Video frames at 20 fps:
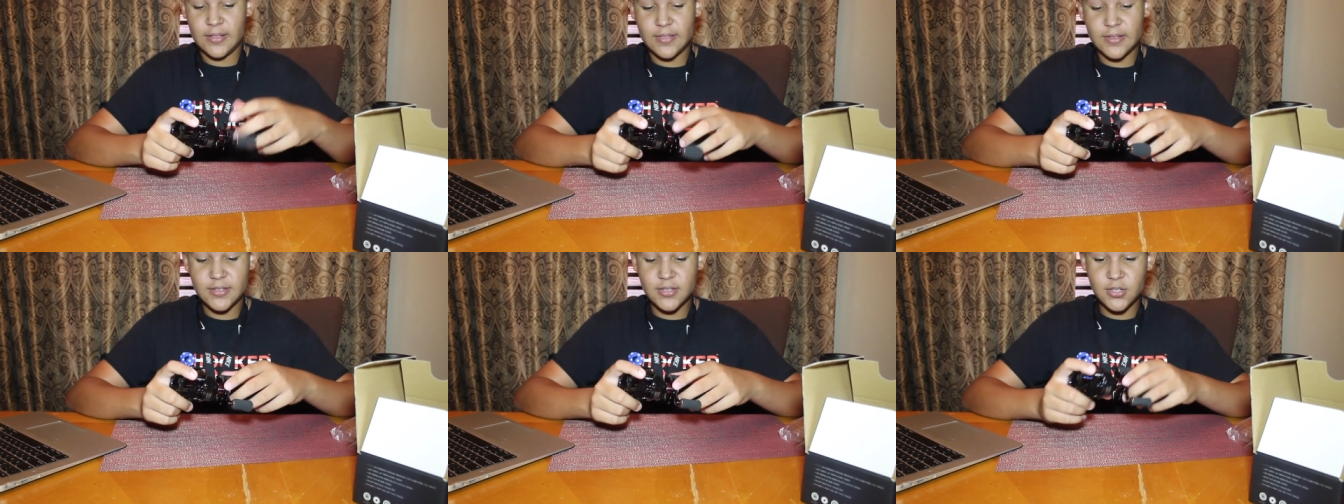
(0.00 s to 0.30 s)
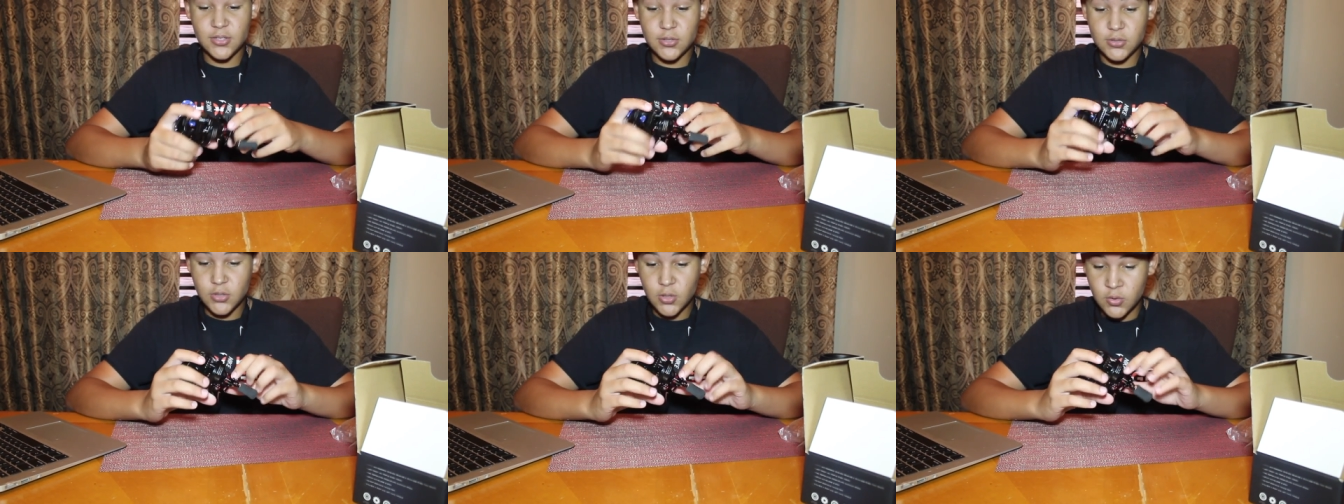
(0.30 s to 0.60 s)
This
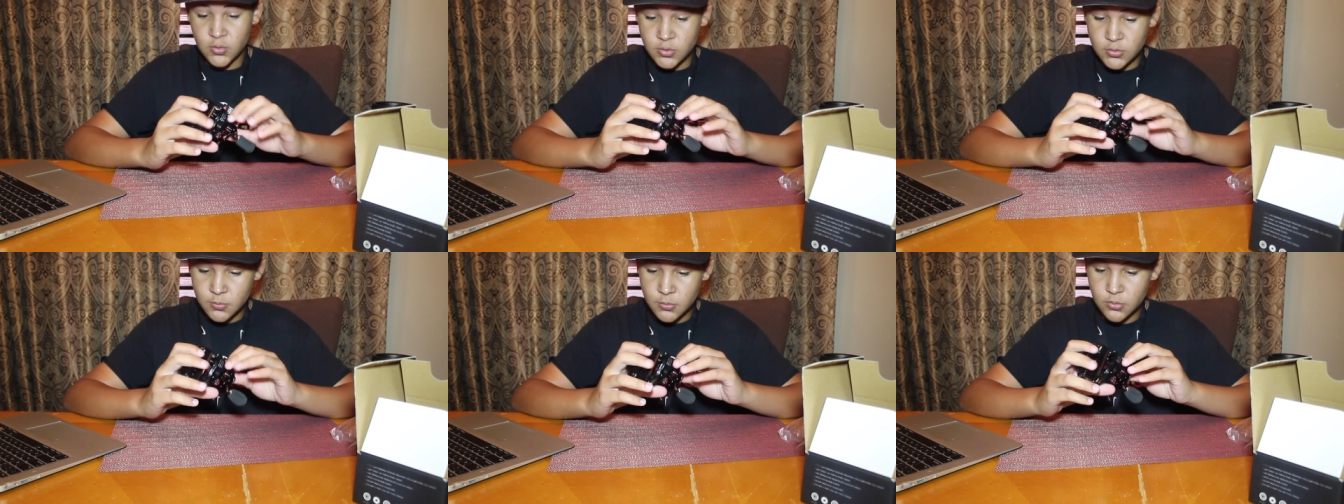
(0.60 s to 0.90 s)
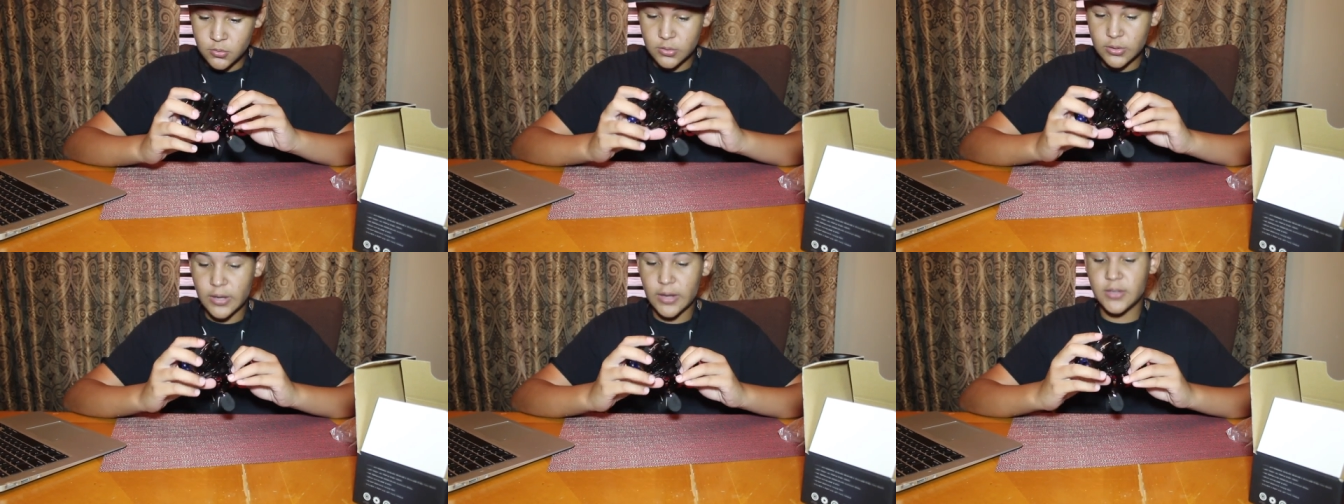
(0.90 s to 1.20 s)
is so
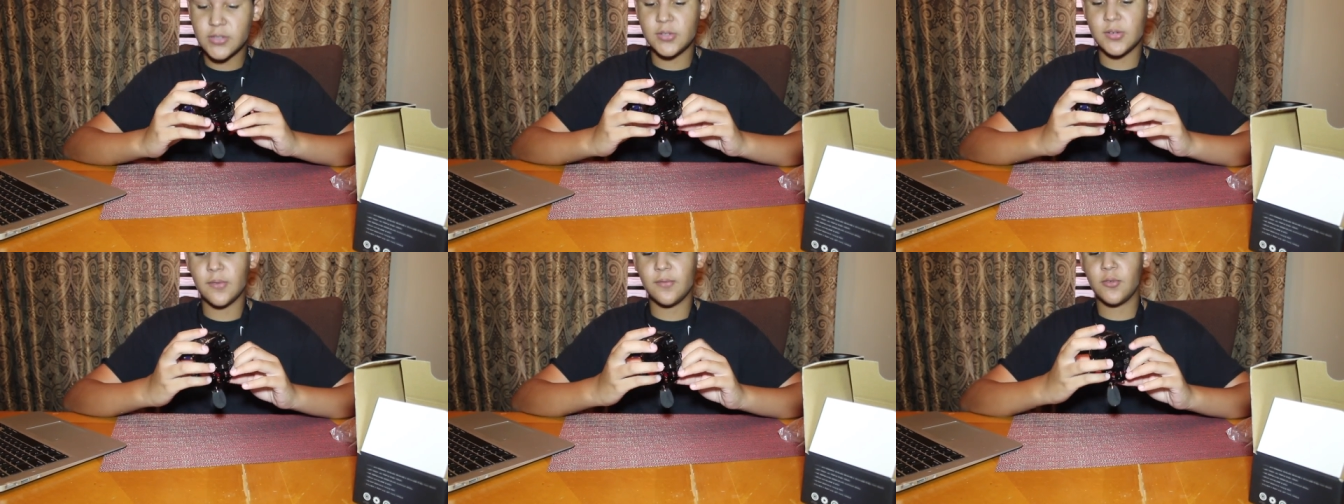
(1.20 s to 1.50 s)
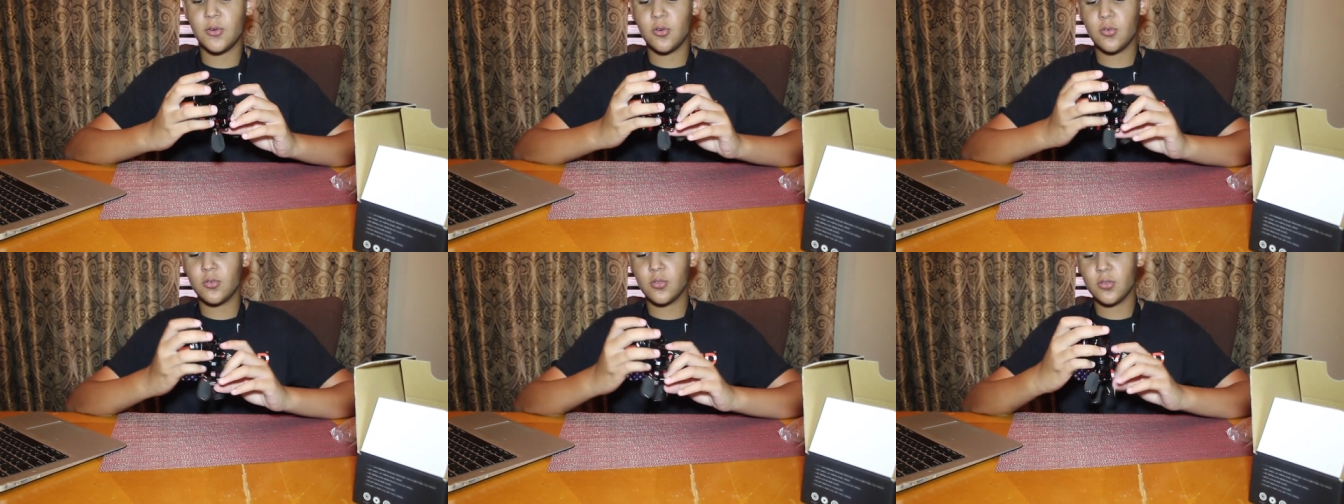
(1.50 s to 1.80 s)
smooth, guys. You
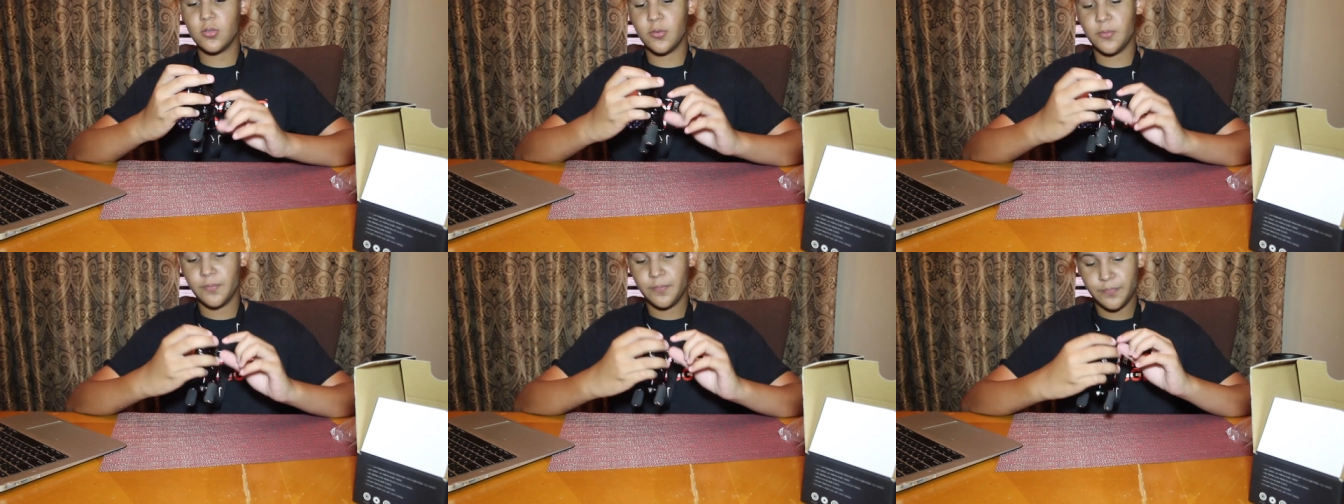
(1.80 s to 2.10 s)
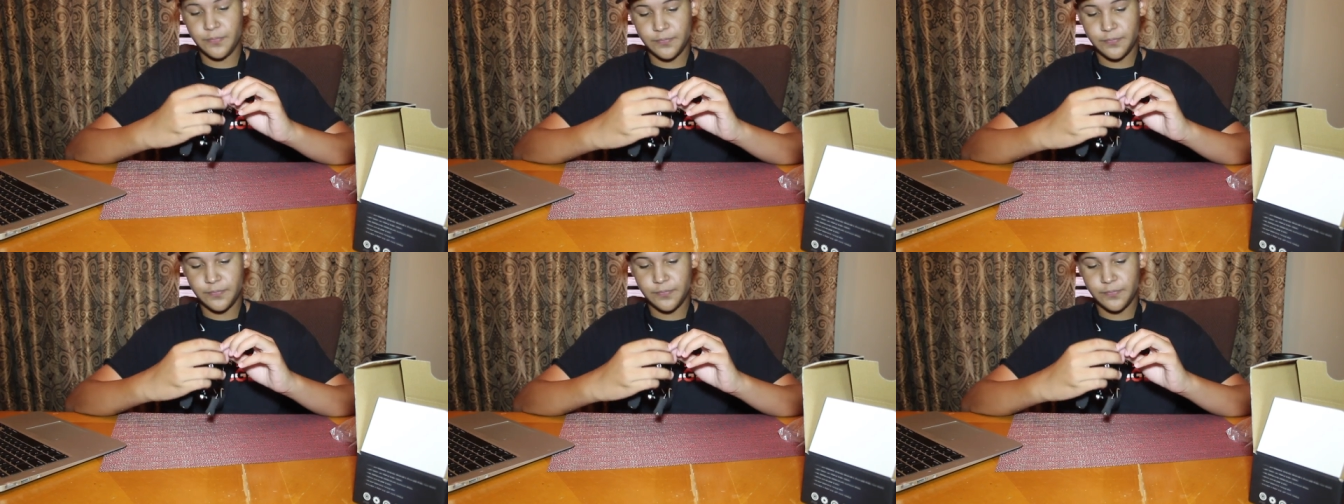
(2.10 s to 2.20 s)
have no clue.